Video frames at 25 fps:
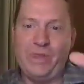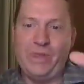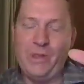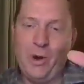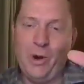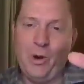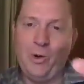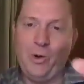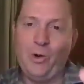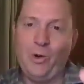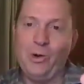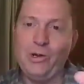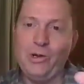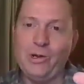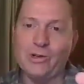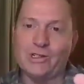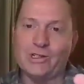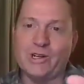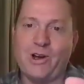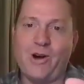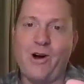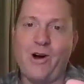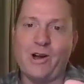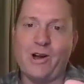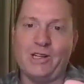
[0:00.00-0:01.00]
Know who
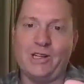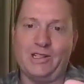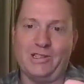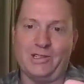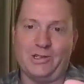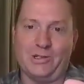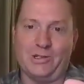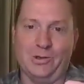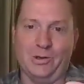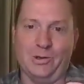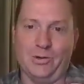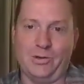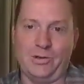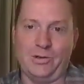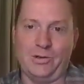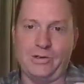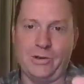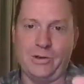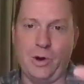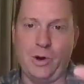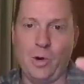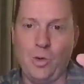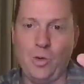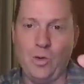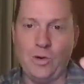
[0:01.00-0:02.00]
you're talking to.
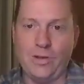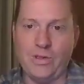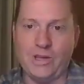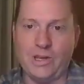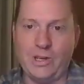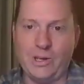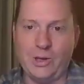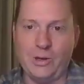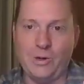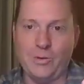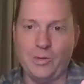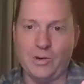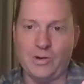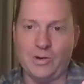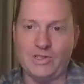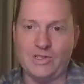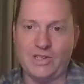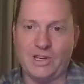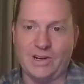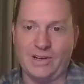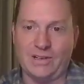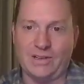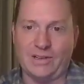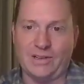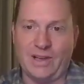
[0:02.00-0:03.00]
Know where the humor
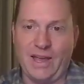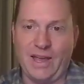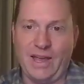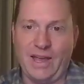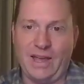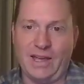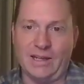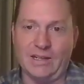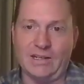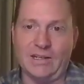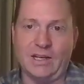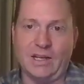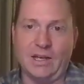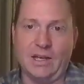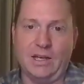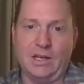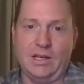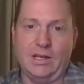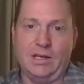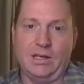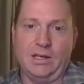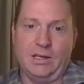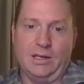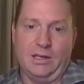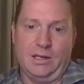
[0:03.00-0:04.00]
is going to land.
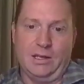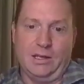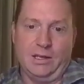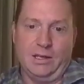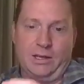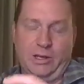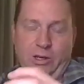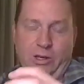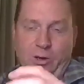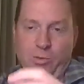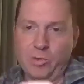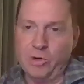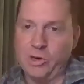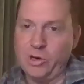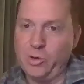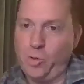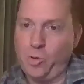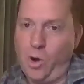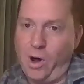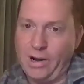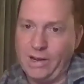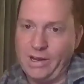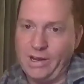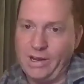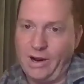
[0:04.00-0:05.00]
Humor
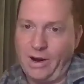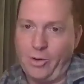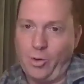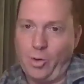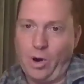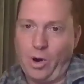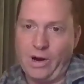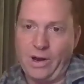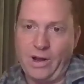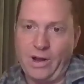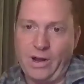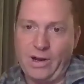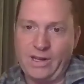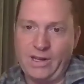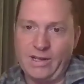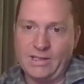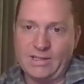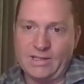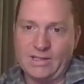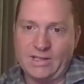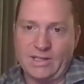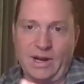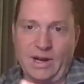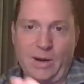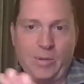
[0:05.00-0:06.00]
in what
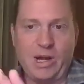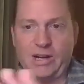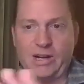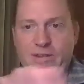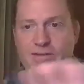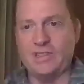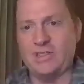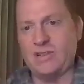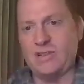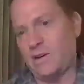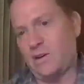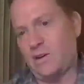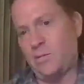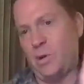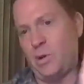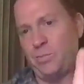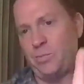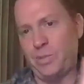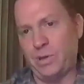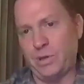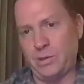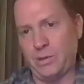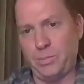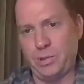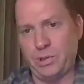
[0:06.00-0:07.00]
audience? And I'm not even talking
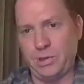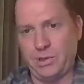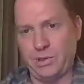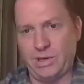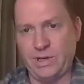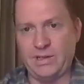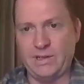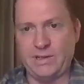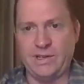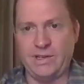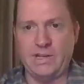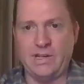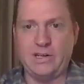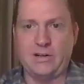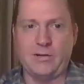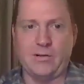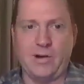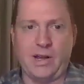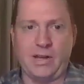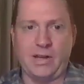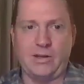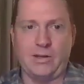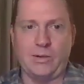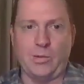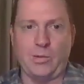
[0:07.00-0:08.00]
about politically
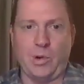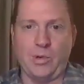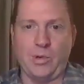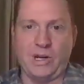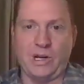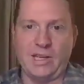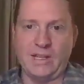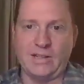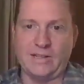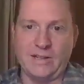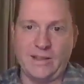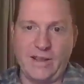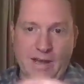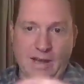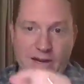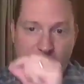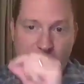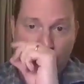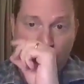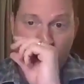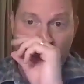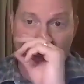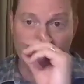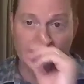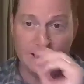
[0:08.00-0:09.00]
incorrect humor. I'm going to get to that
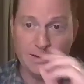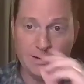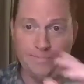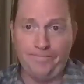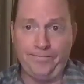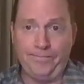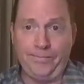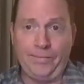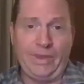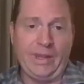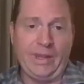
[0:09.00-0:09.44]
in a minute.